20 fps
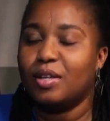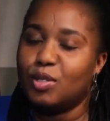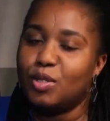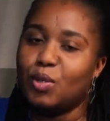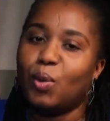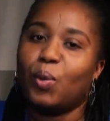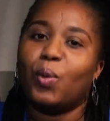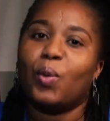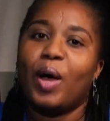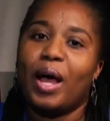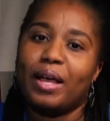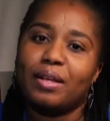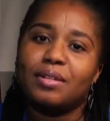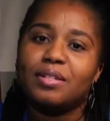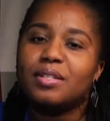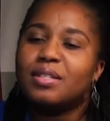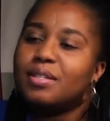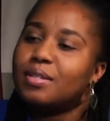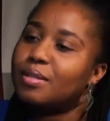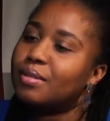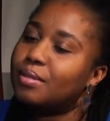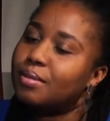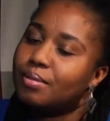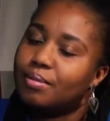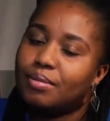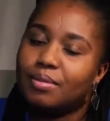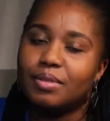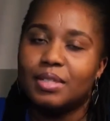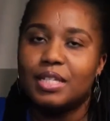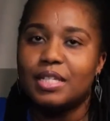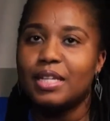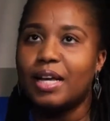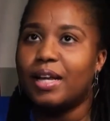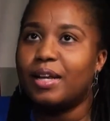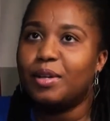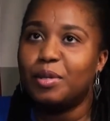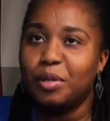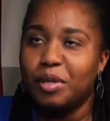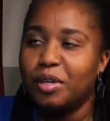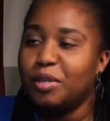So I just
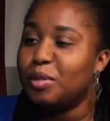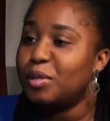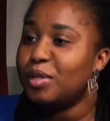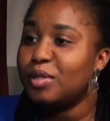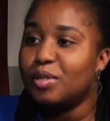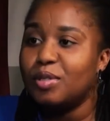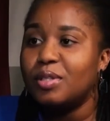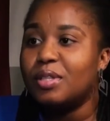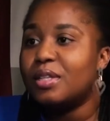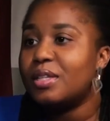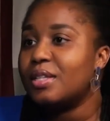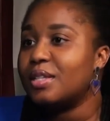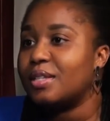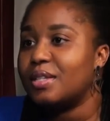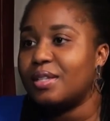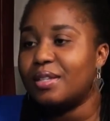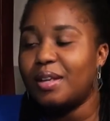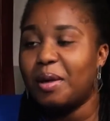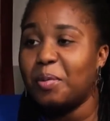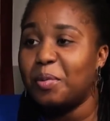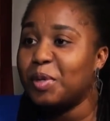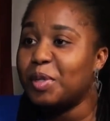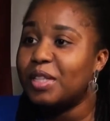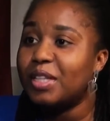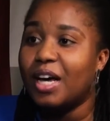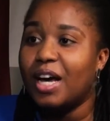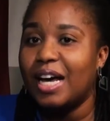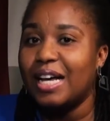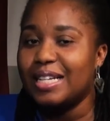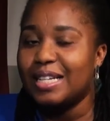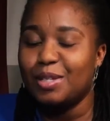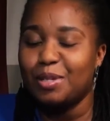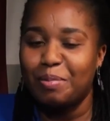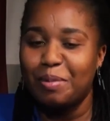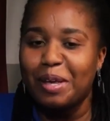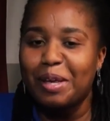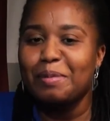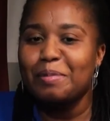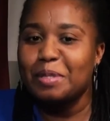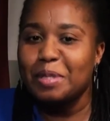decided, okay, you can do this. I wore the hat. And
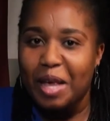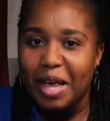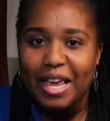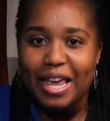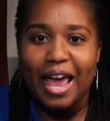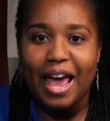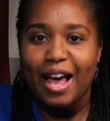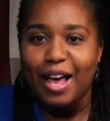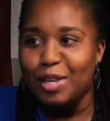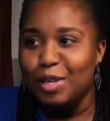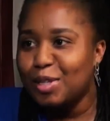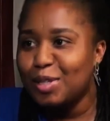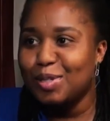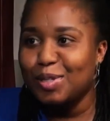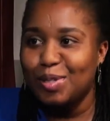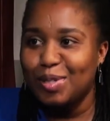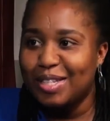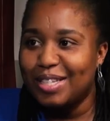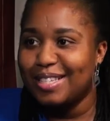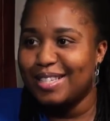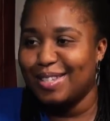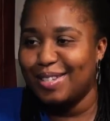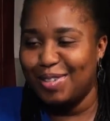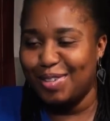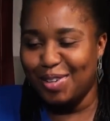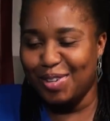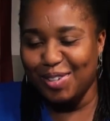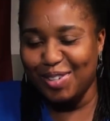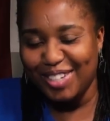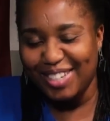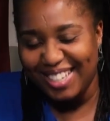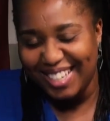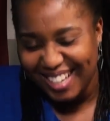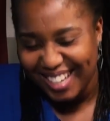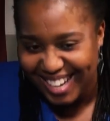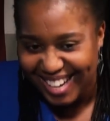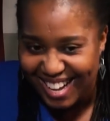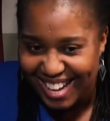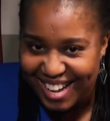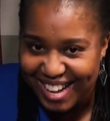Topa kept saying, yeah, you could do this,
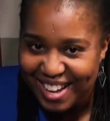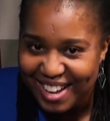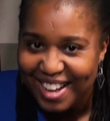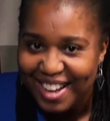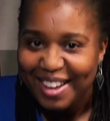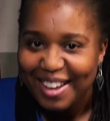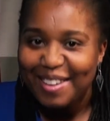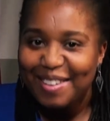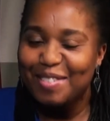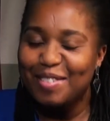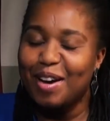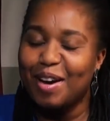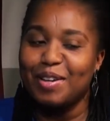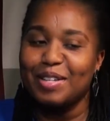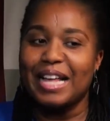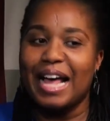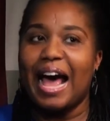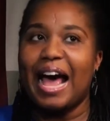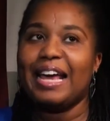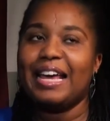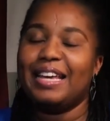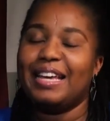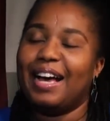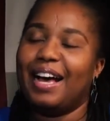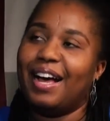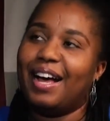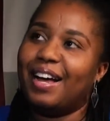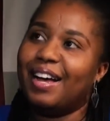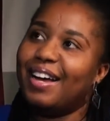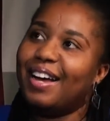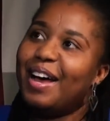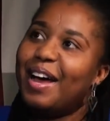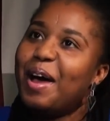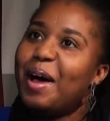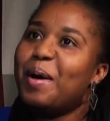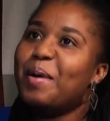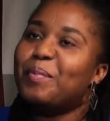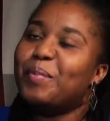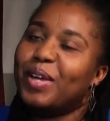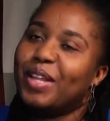But I was eyeing her.
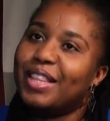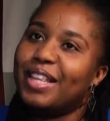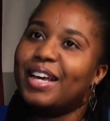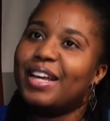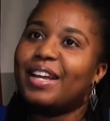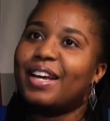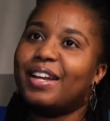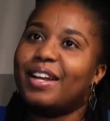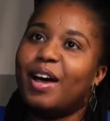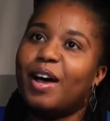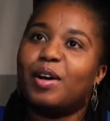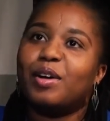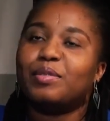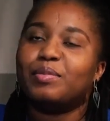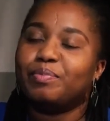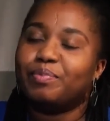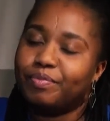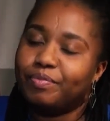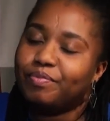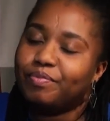But then I